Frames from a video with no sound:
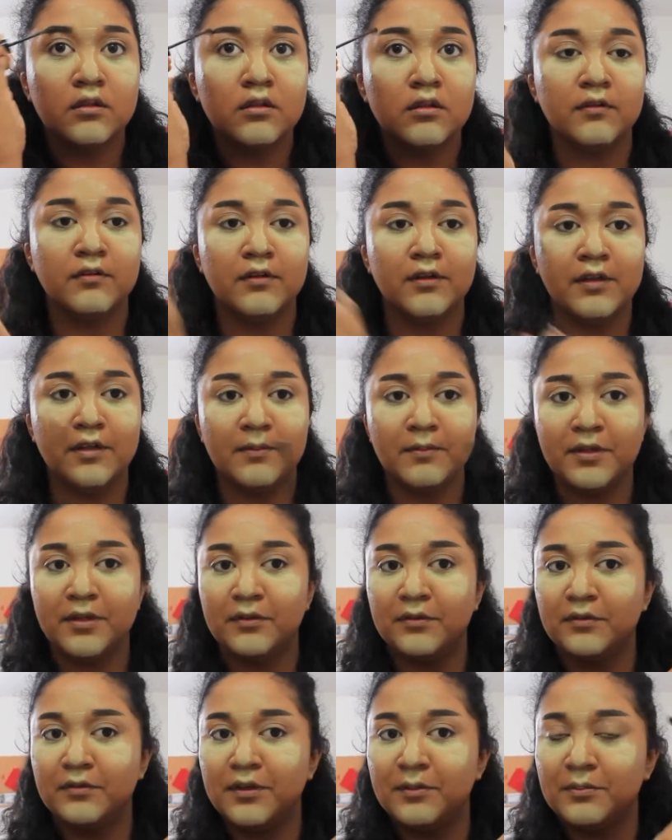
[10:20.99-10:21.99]
I feel like I'm the
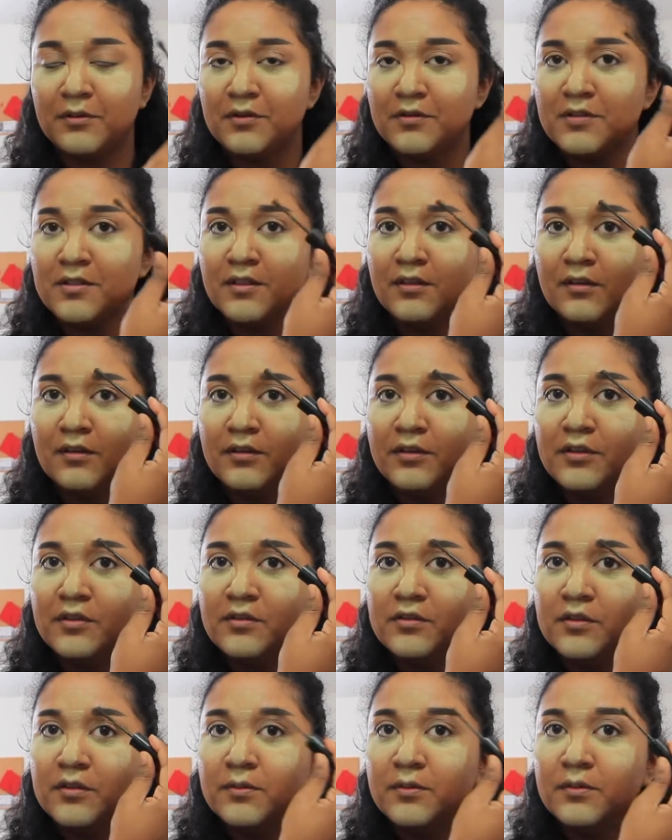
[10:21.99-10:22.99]
only person on
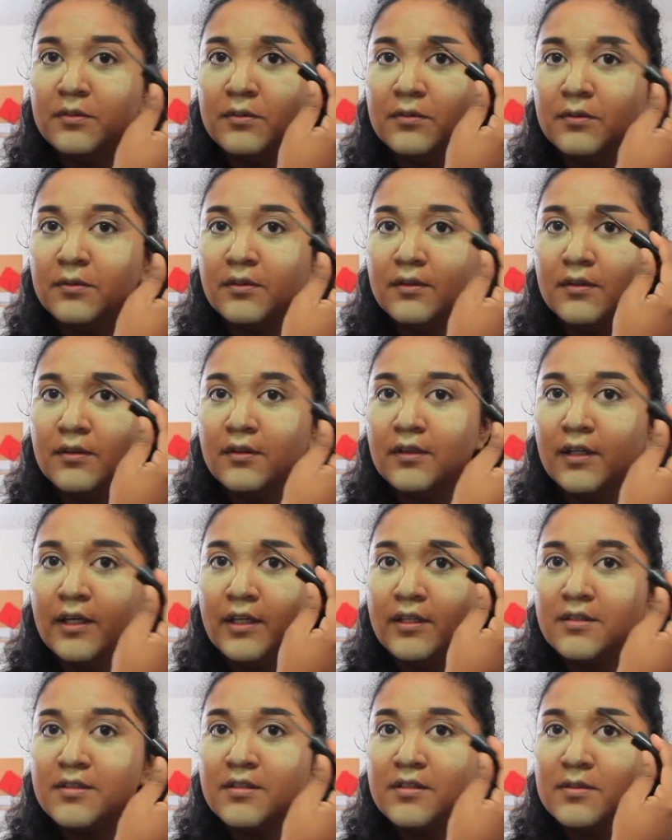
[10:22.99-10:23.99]
YouTube who
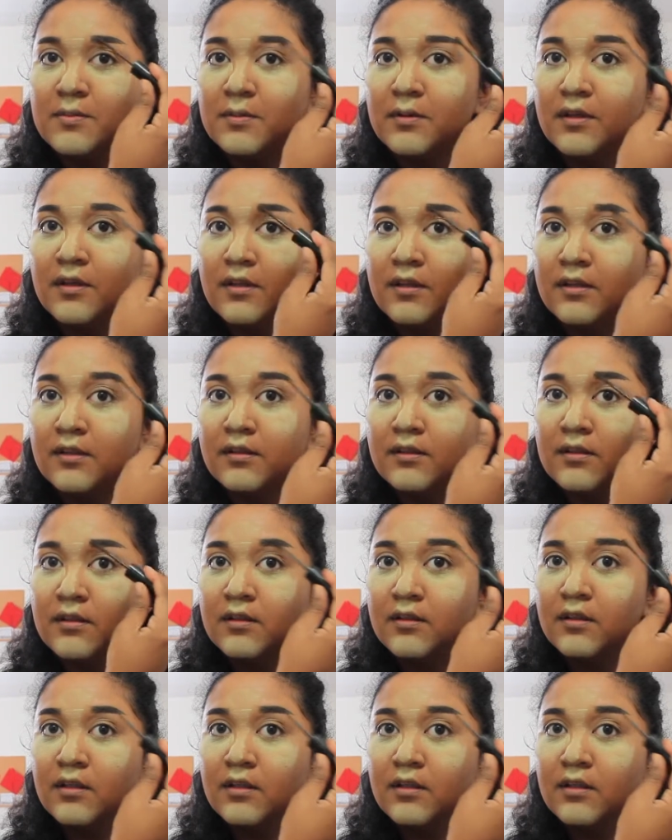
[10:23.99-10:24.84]
likes this product.